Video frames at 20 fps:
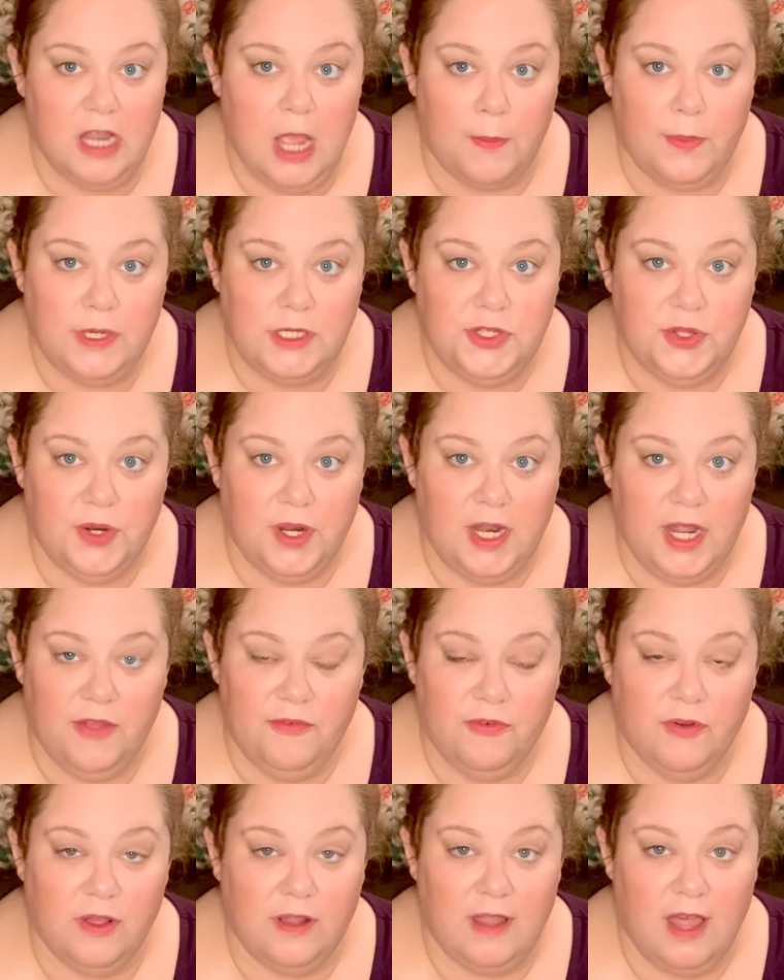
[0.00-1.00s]
opportunity
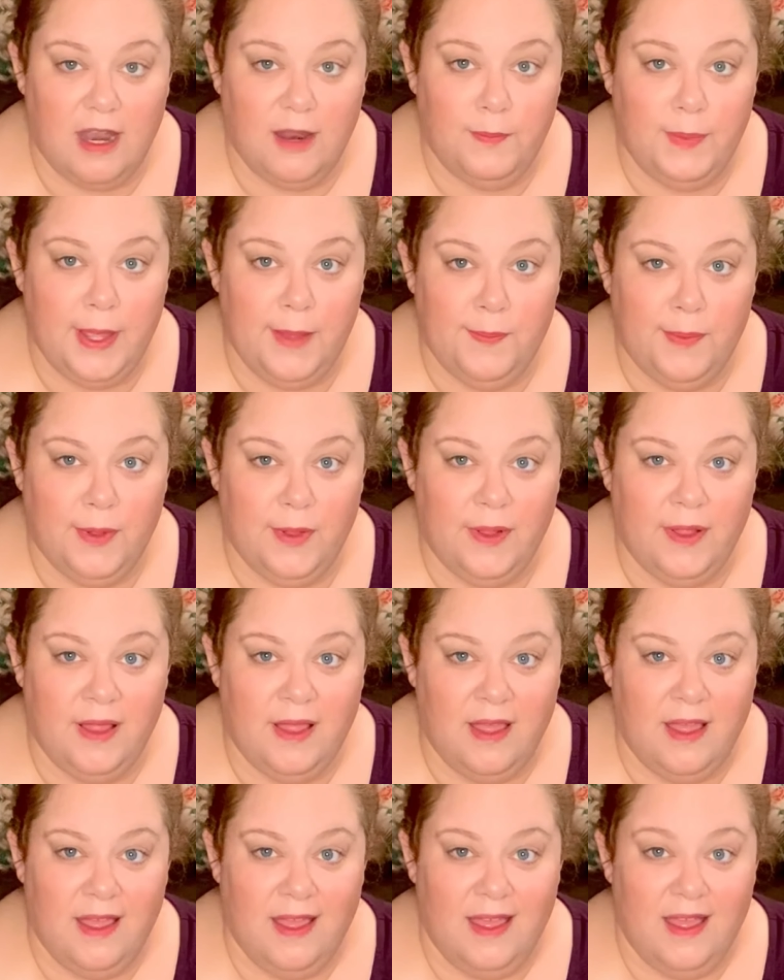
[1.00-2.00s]
for a lot of people
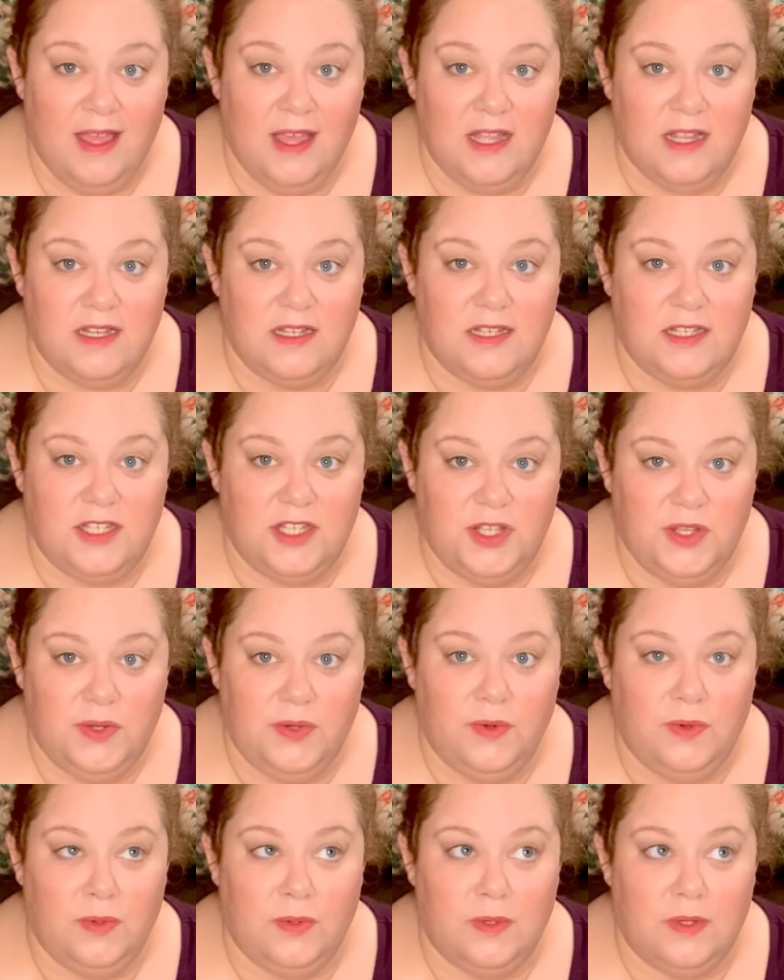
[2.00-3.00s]

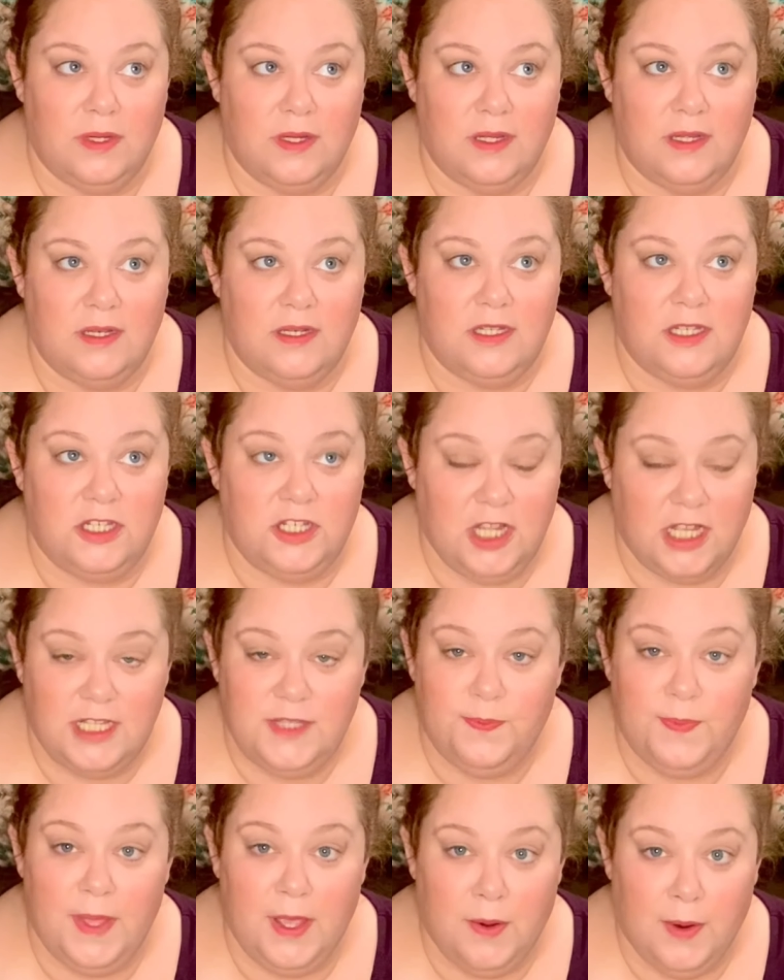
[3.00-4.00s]
to
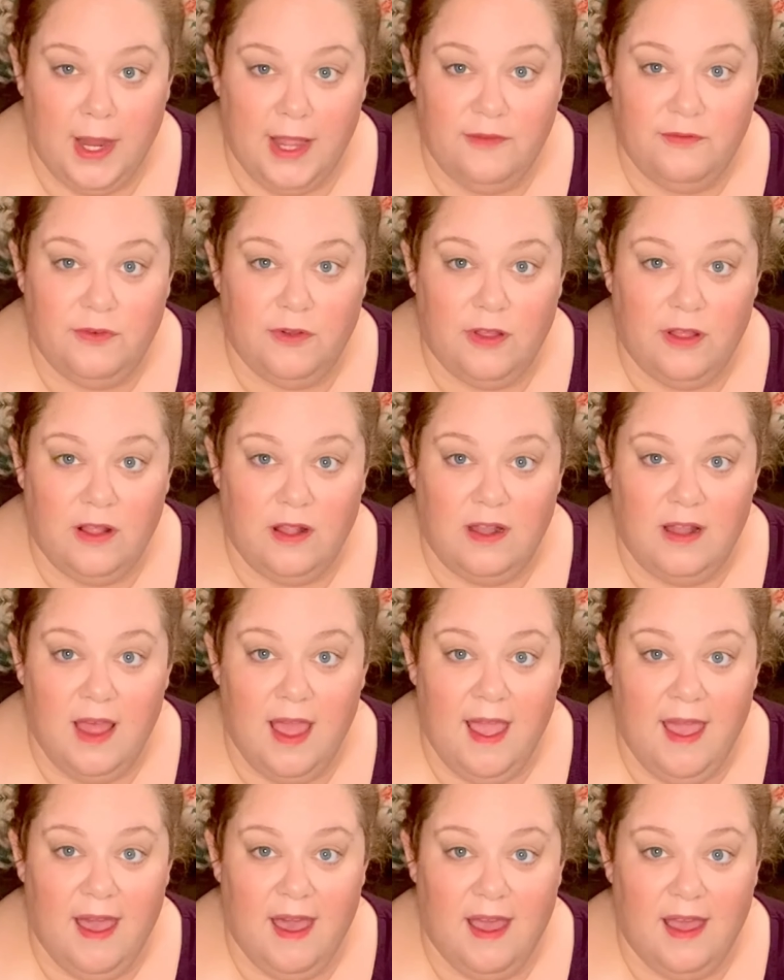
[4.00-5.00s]
just be grateful
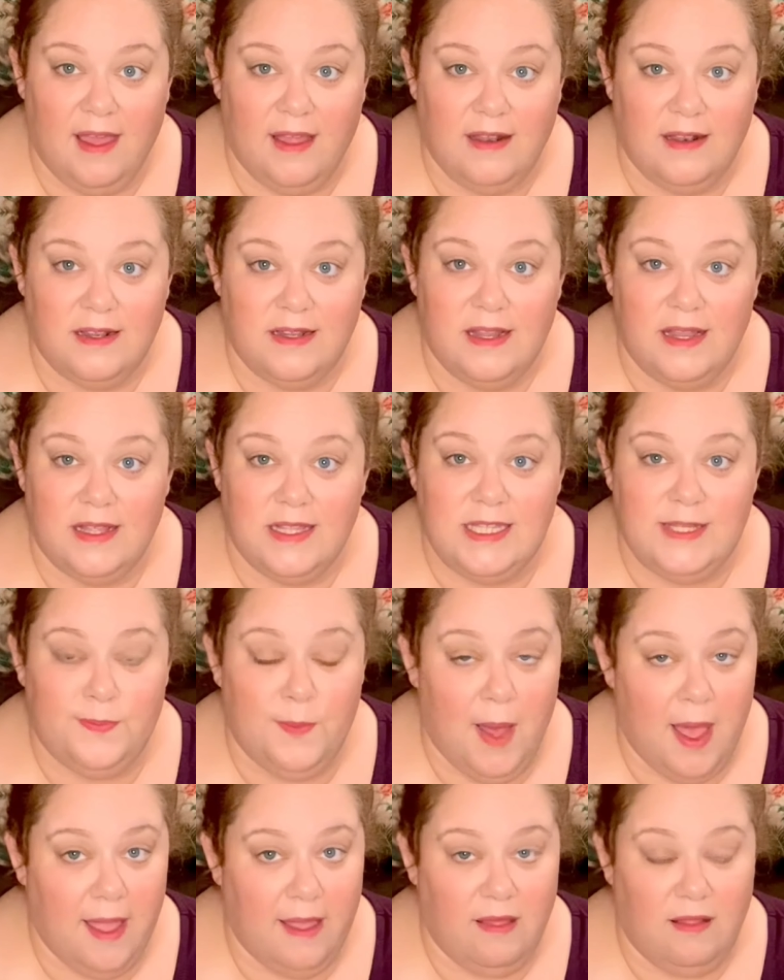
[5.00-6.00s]
and
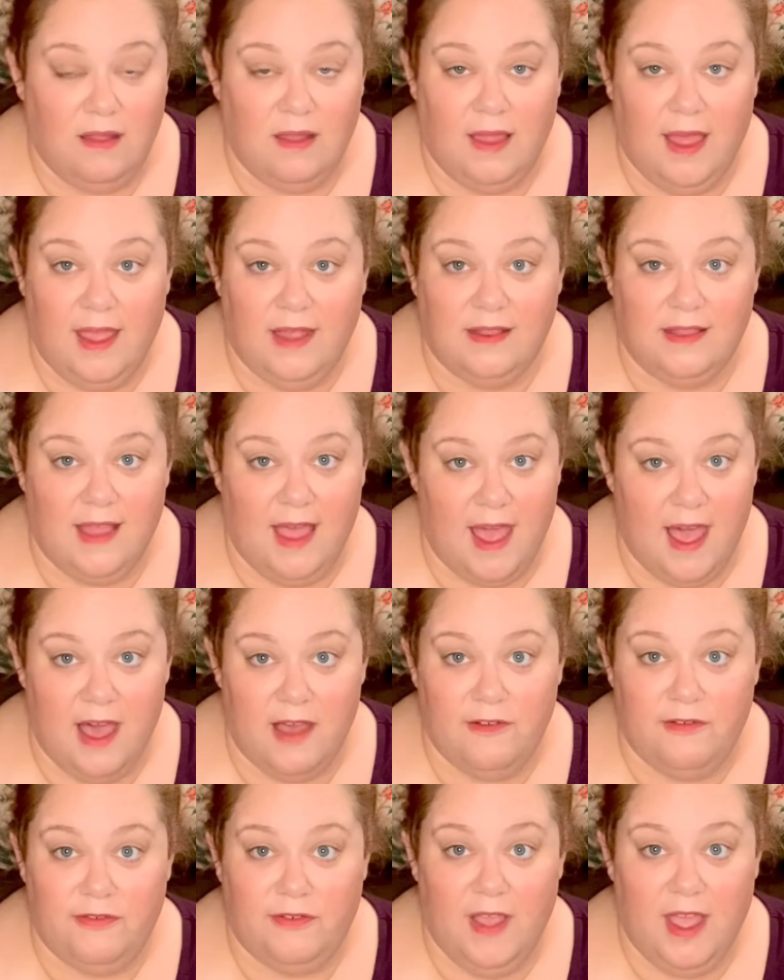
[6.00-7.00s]
smile and
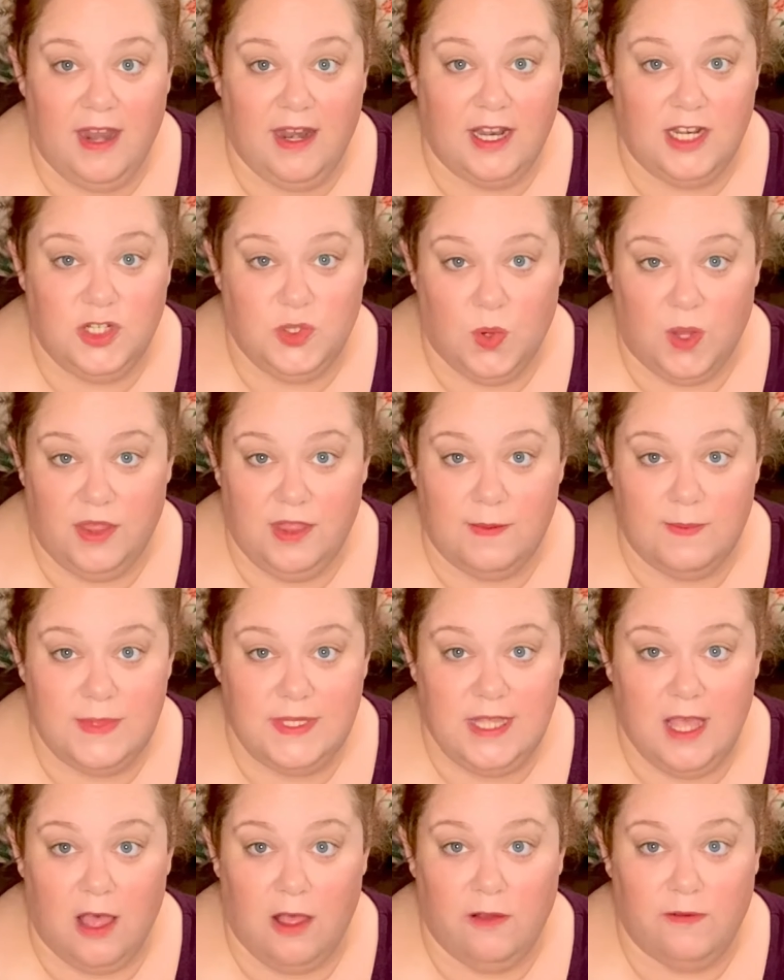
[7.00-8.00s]
laugh and enjoy
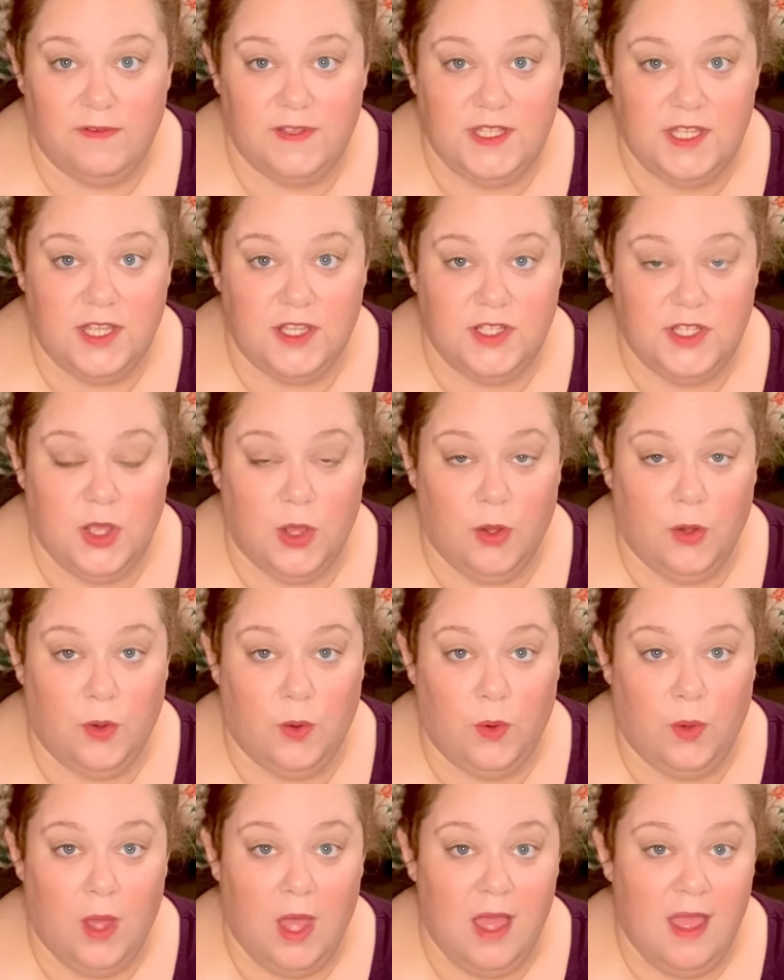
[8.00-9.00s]
themselves.
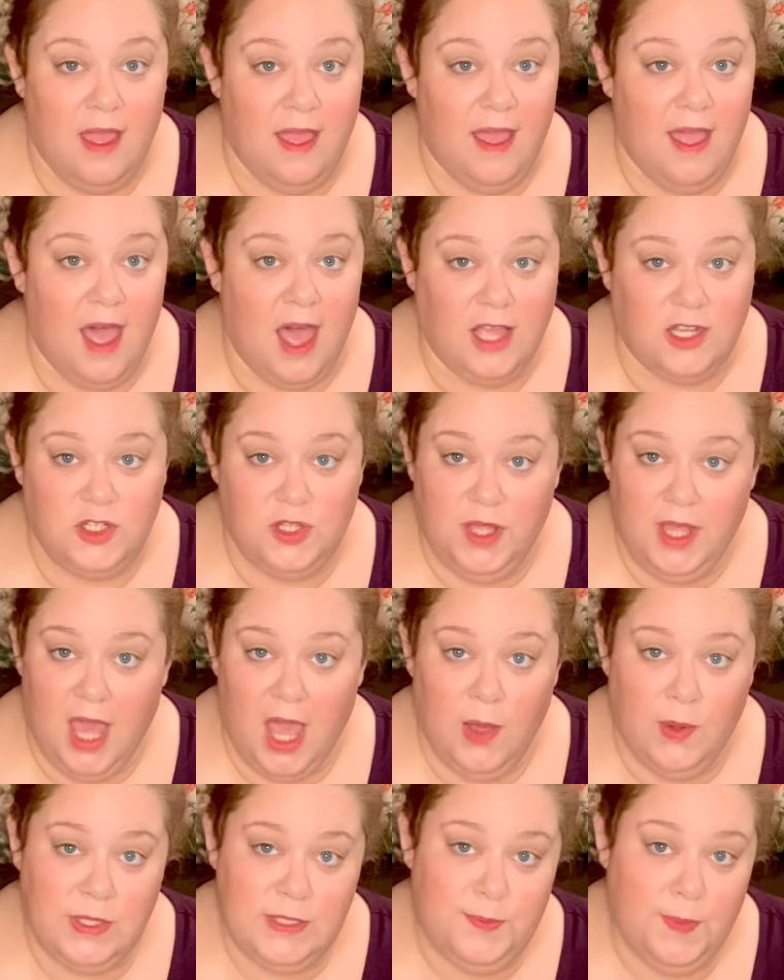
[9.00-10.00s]
So actually,
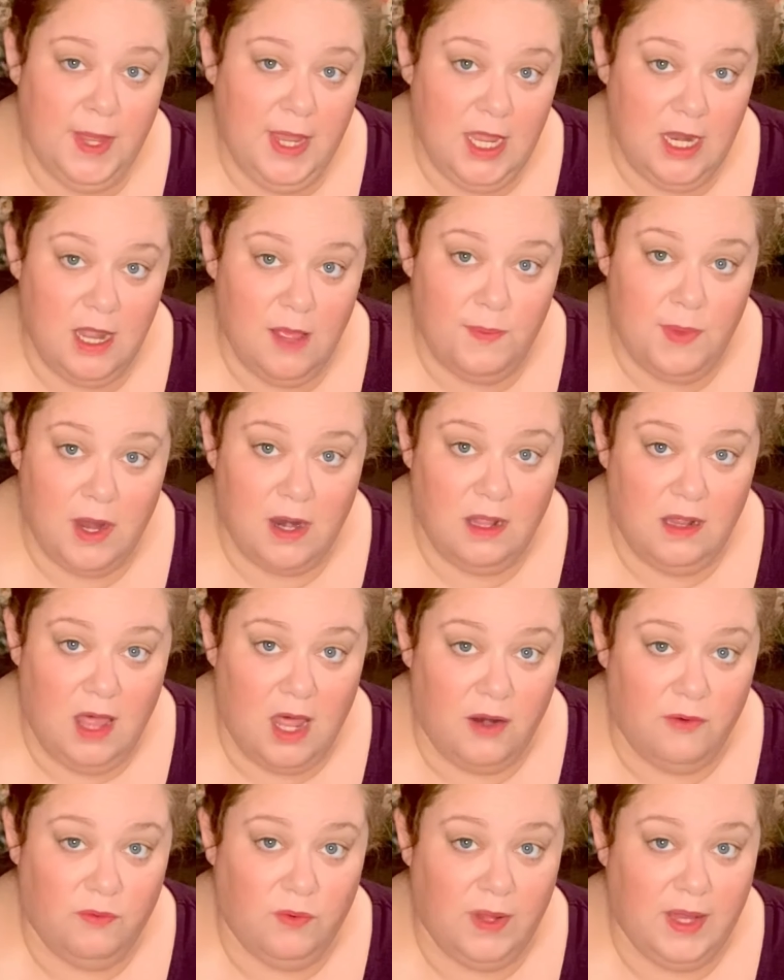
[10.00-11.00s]
I was picking up on a
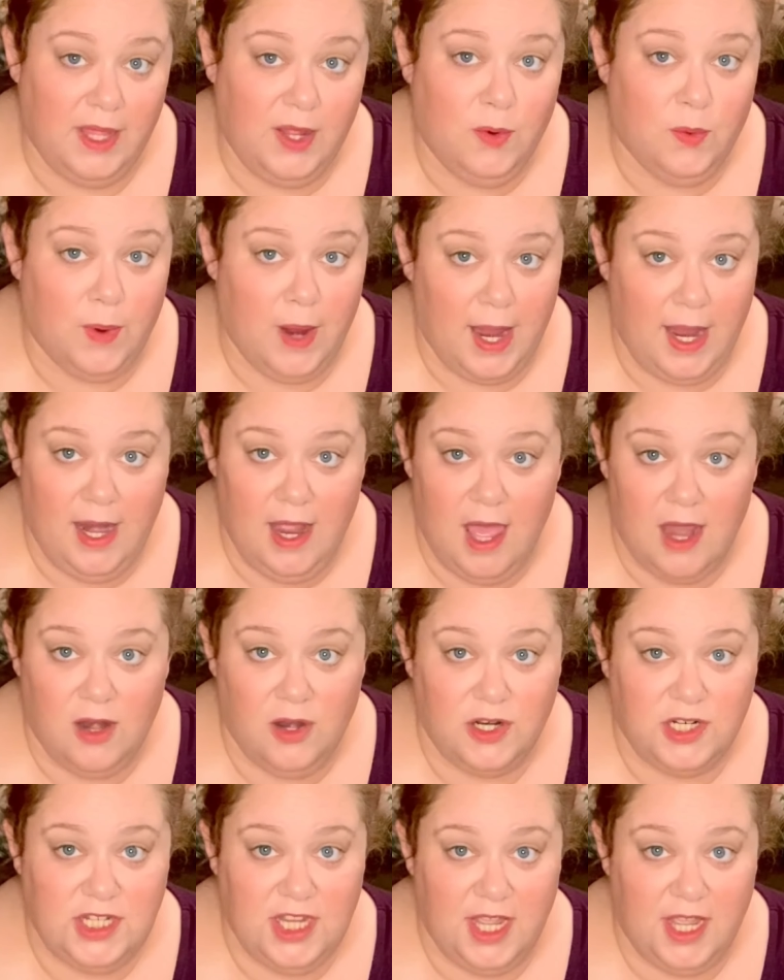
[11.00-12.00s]
lot of really great
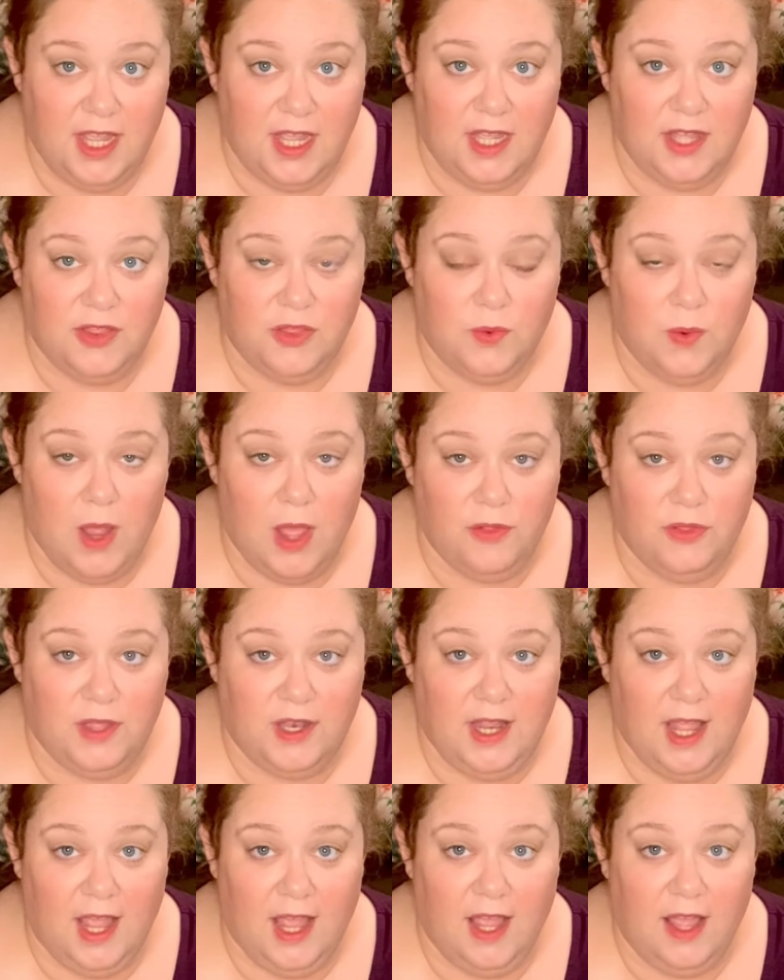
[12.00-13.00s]
energy throughout
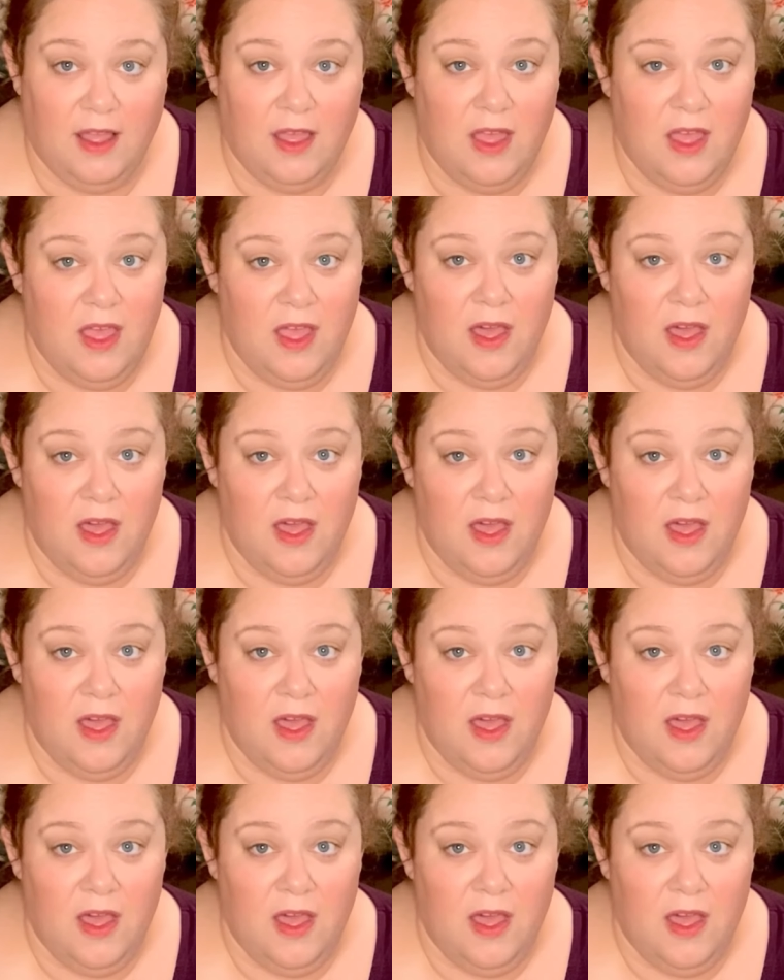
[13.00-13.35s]
the day.